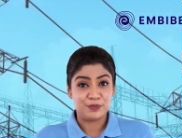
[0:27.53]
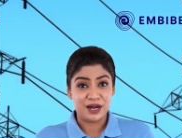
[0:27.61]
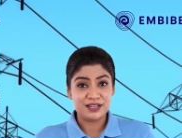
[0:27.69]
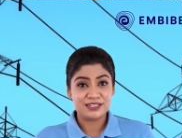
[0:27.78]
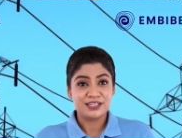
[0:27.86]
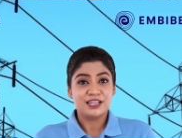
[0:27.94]

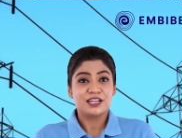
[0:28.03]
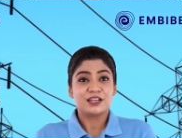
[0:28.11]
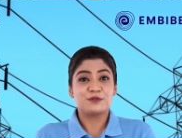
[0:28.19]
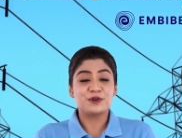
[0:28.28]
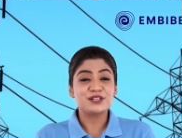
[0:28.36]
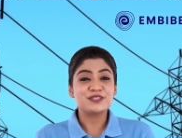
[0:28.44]
But
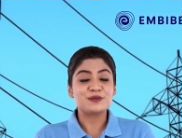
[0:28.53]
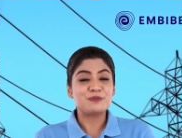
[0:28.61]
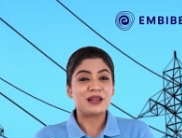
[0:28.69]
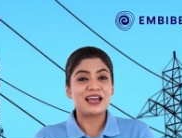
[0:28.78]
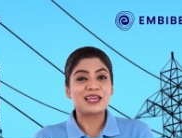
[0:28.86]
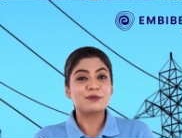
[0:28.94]
if we are
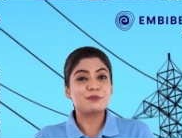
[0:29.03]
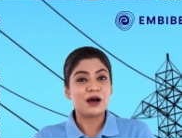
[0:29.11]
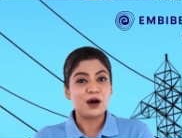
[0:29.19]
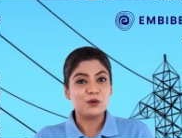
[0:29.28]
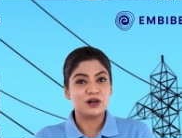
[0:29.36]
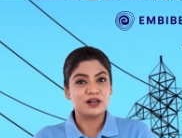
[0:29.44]
supplying
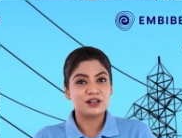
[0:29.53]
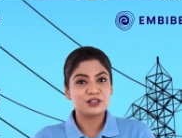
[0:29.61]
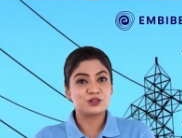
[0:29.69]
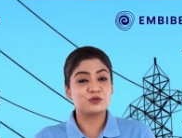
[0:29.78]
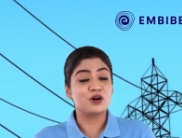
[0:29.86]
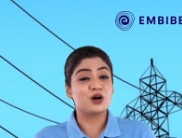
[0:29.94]
power
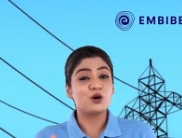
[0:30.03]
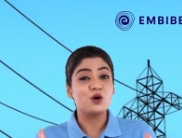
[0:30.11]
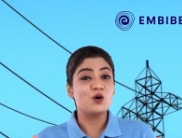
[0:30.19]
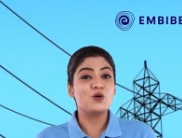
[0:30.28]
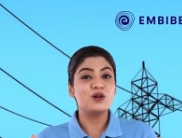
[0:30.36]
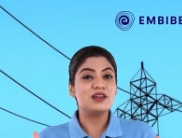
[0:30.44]
to a
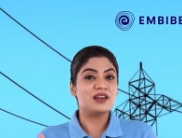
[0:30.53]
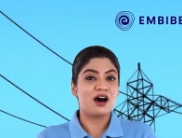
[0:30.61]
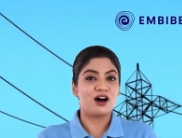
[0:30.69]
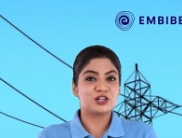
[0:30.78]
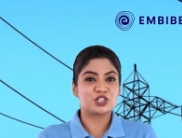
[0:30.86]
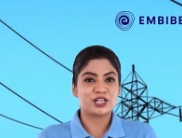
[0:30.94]
whole
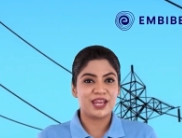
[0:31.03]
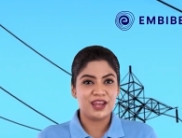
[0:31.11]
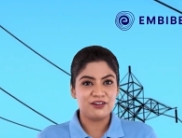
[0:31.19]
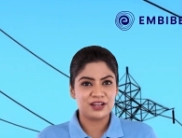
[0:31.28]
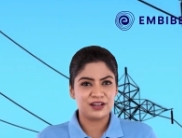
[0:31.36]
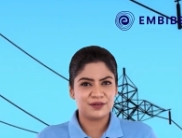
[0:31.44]
large
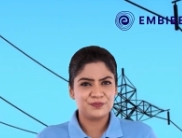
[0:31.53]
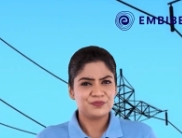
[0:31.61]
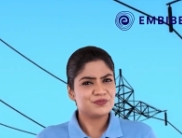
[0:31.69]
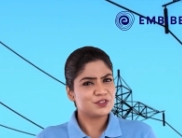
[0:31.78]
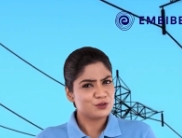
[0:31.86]
area,